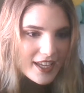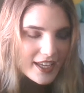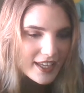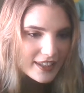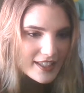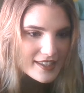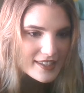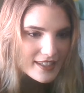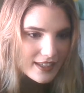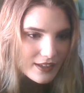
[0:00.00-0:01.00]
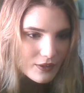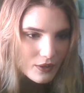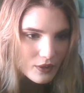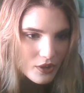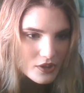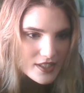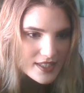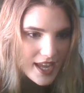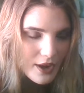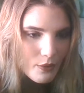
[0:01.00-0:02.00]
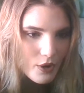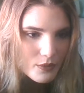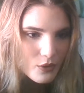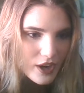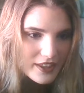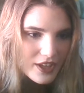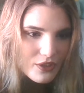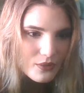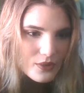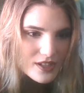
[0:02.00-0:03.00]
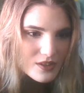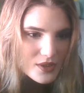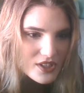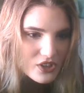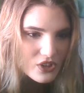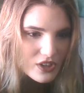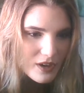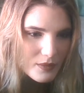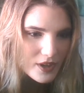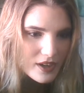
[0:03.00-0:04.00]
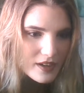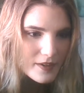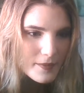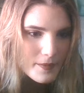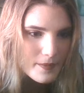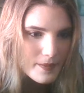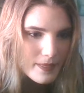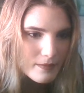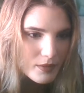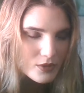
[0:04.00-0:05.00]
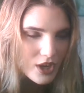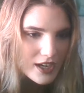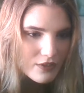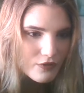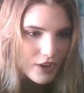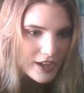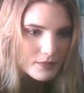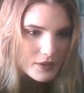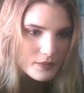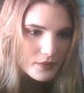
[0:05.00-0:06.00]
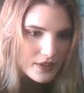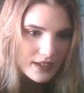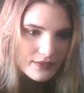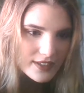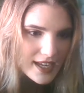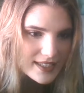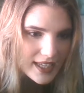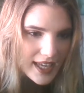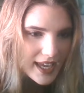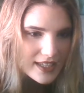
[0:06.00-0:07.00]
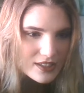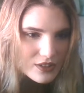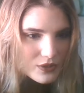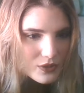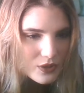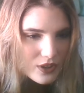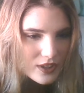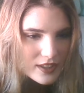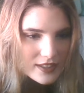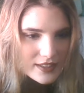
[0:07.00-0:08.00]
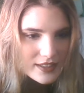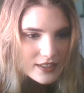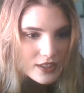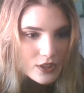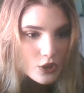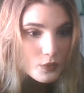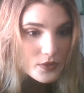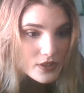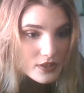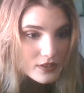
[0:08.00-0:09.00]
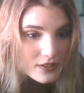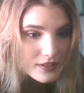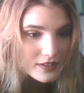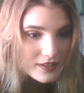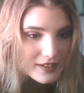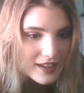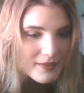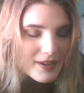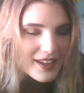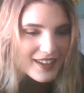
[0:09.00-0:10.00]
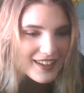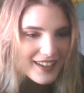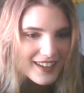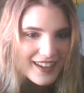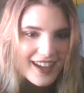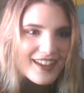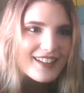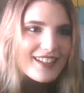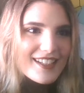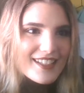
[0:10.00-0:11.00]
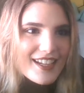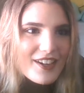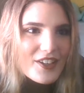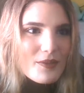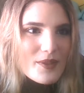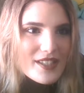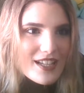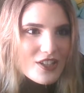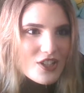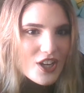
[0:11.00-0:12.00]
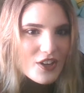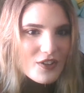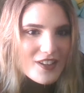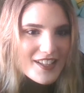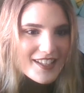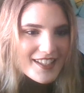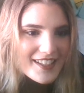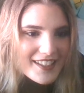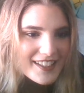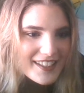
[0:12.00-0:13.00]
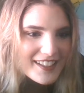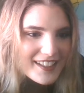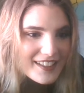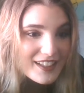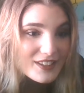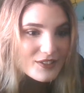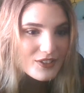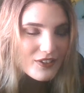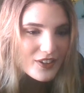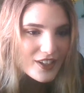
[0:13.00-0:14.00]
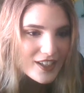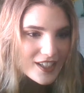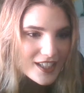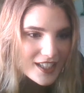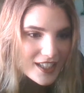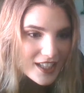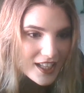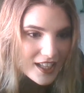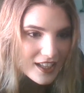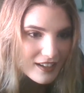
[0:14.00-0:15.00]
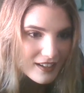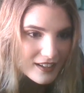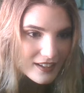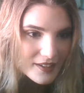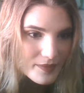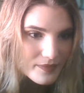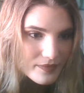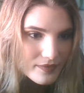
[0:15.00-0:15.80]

And let's see. Let's tag one more. I think three is always a good number. I'm trying to find people that I've not tagged or... Oops. I mean, I clicked on Ariel Bassett's channel. I do love her. Um,